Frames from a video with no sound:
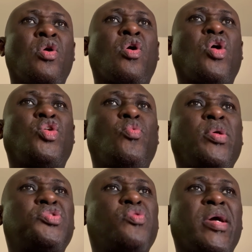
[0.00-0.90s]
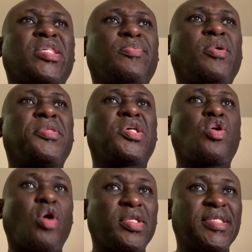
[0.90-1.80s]
or you wish to explore the
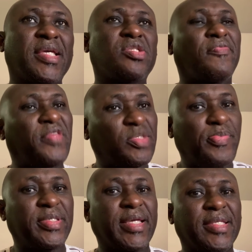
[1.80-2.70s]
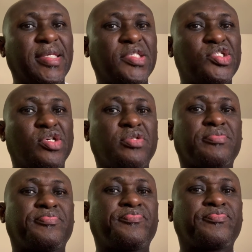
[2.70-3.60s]
content of this presentation,